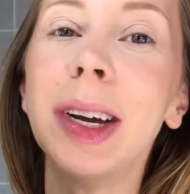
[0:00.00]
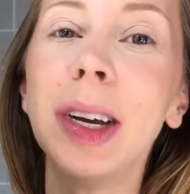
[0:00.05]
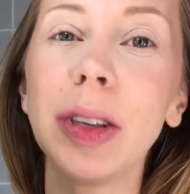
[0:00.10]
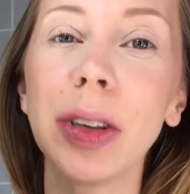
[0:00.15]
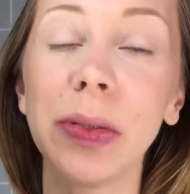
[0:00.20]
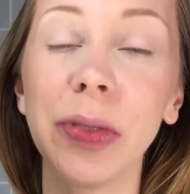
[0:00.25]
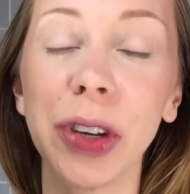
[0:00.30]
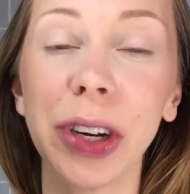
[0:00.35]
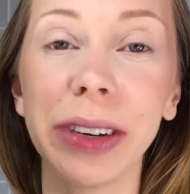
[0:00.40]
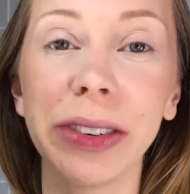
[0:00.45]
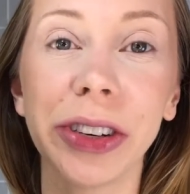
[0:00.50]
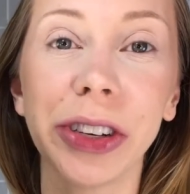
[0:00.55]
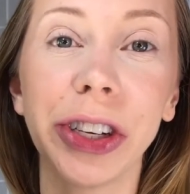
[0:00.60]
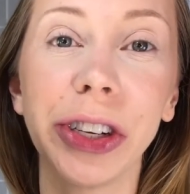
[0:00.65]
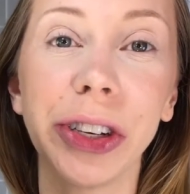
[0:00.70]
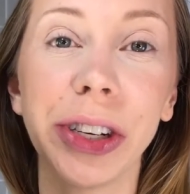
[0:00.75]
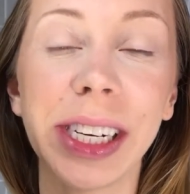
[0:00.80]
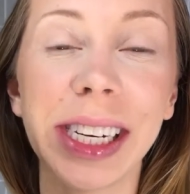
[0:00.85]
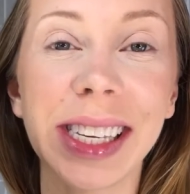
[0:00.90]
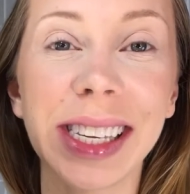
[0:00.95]
So if you guys are
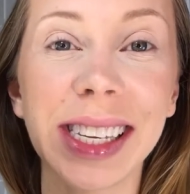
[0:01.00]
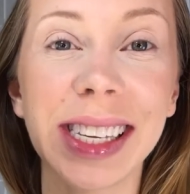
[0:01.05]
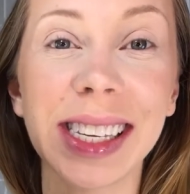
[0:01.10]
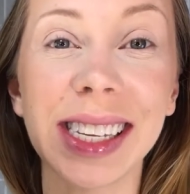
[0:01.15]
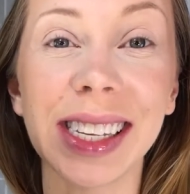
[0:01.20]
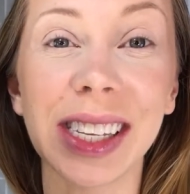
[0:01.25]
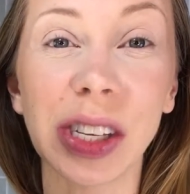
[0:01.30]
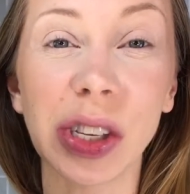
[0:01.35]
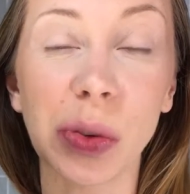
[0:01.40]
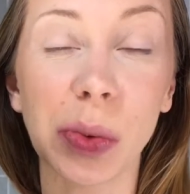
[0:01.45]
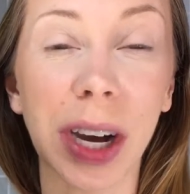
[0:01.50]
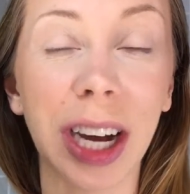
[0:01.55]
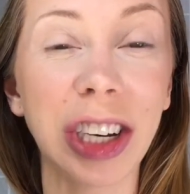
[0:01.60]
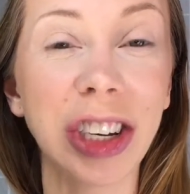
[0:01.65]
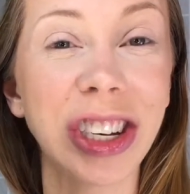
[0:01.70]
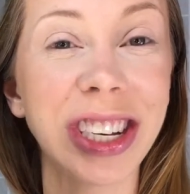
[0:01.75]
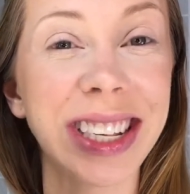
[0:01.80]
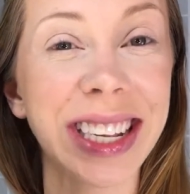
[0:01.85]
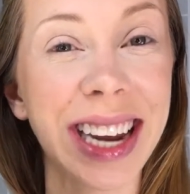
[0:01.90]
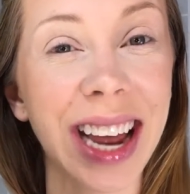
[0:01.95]
curious to see the
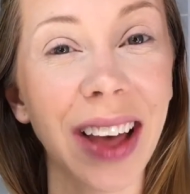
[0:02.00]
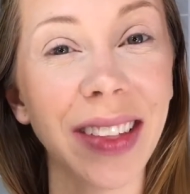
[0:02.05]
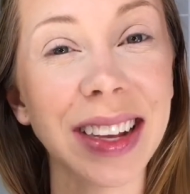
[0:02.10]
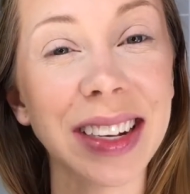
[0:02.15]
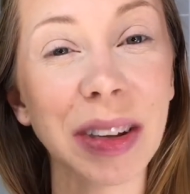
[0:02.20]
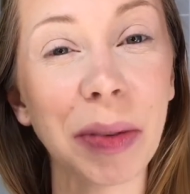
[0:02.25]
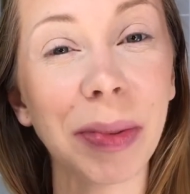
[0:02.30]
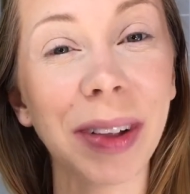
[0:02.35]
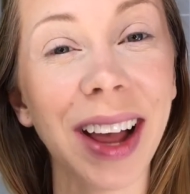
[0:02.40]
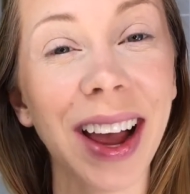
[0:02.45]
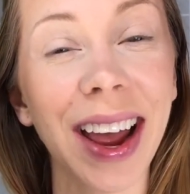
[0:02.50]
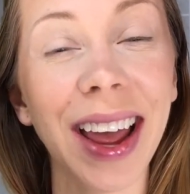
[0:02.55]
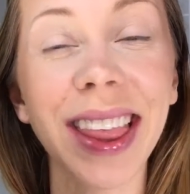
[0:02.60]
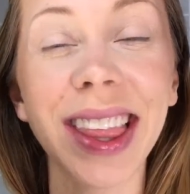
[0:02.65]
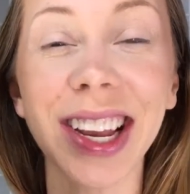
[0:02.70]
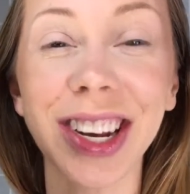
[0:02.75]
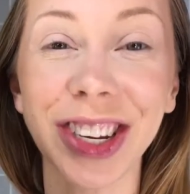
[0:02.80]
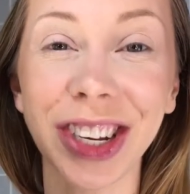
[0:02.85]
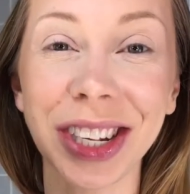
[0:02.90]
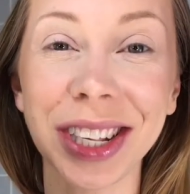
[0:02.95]
swatches and how these apply,
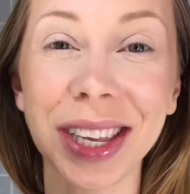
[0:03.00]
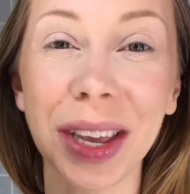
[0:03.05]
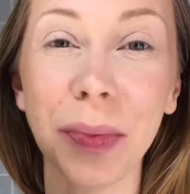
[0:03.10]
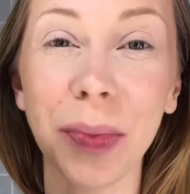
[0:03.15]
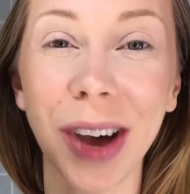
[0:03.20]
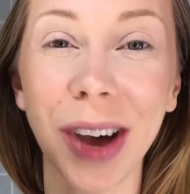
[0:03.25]
then just keep